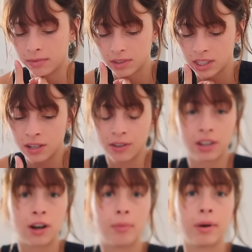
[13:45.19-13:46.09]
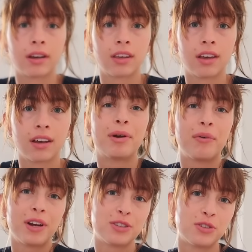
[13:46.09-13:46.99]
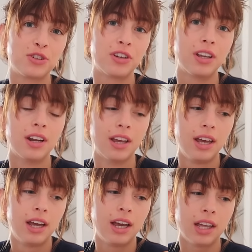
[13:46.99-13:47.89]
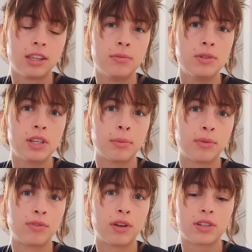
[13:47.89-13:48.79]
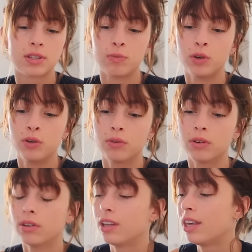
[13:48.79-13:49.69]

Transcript: Still in Collemachia, my writer's retreat at the Museum of Awesome Renewal,